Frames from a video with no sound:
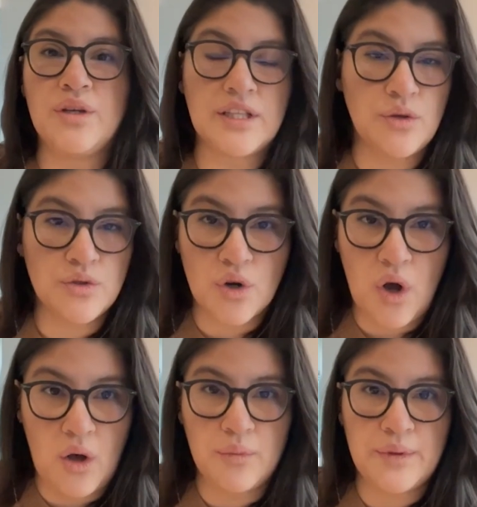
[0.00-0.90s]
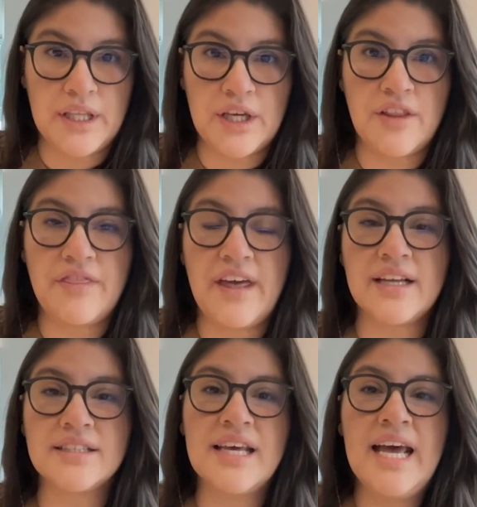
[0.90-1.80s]
Like, those are all really good
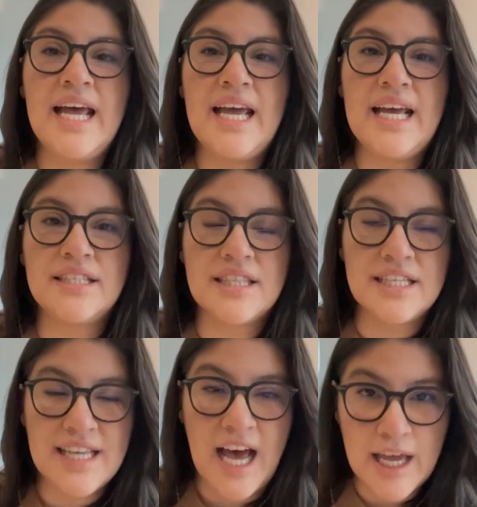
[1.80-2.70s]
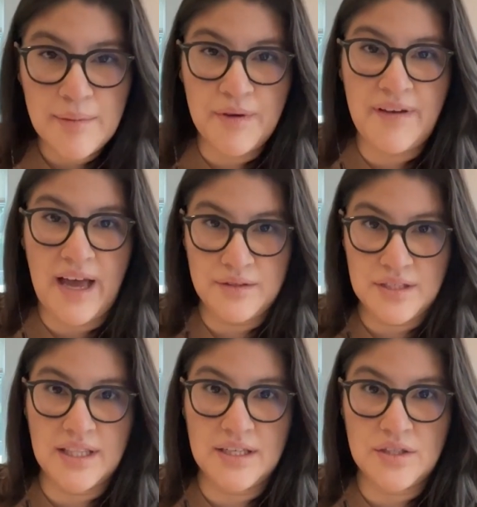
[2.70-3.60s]
things. It's the type of housing that's